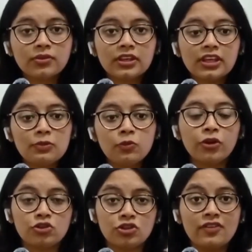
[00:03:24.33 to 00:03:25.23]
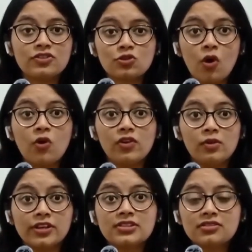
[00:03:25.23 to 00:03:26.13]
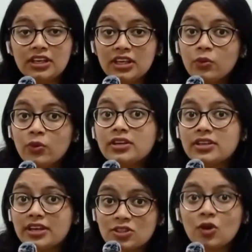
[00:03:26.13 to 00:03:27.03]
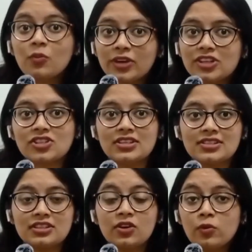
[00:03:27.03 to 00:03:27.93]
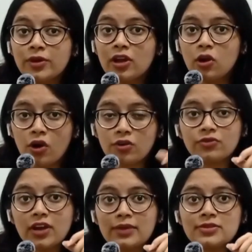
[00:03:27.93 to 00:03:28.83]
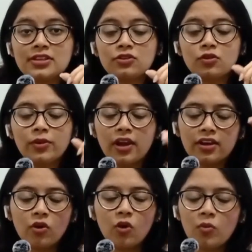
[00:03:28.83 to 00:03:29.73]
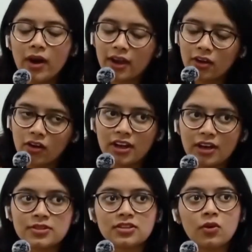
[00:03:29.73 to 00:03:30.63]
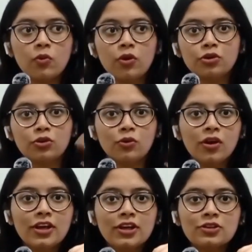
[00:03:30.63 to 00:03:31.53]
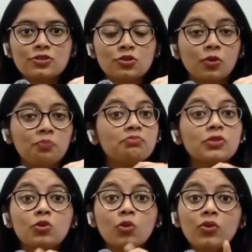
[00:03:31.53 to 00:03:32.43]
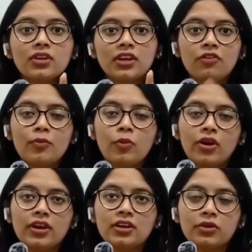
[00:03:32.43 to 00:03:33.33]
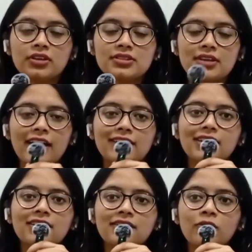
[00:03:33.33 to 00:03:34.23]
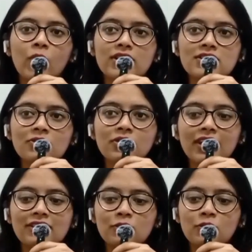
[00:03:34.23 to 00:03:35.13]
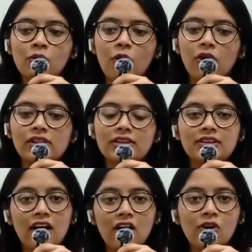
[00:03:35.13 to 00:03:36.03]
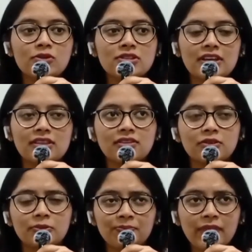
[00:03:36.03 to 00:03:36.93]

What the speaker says: keep going. You should have a strong will, because 3D will test your patience. There will be a lot of times that you'll be like, oh my god, I'm stuck, what to do. So don't give up on it, because I think once you get through all the doubts and the